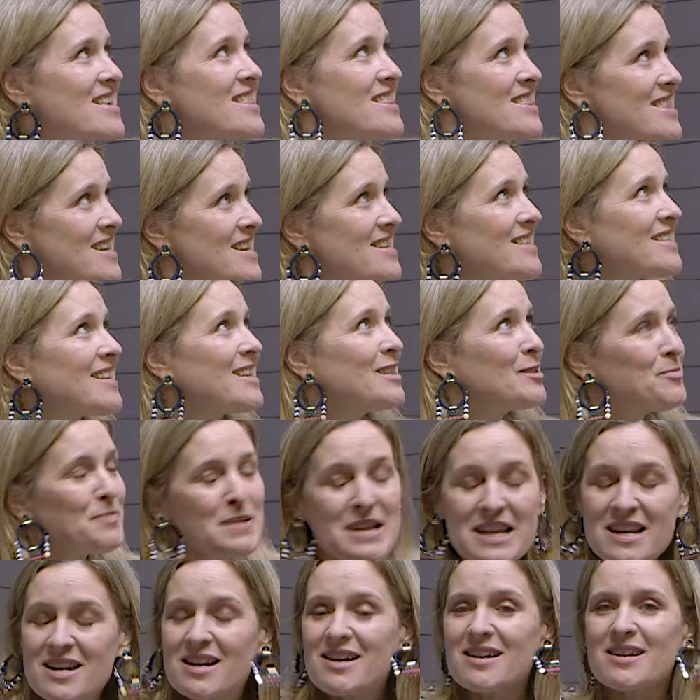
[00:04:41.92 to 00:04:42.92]
This has
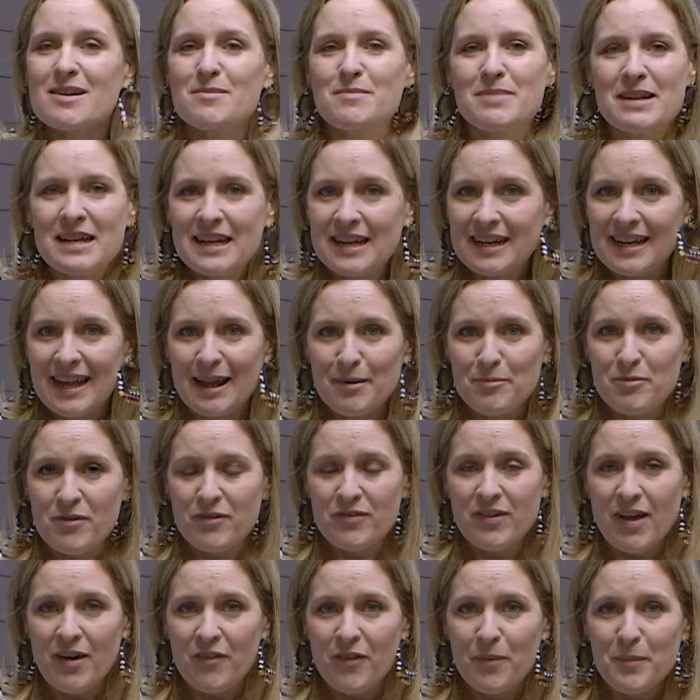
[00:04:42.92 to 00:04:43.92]
been a complete labour of love.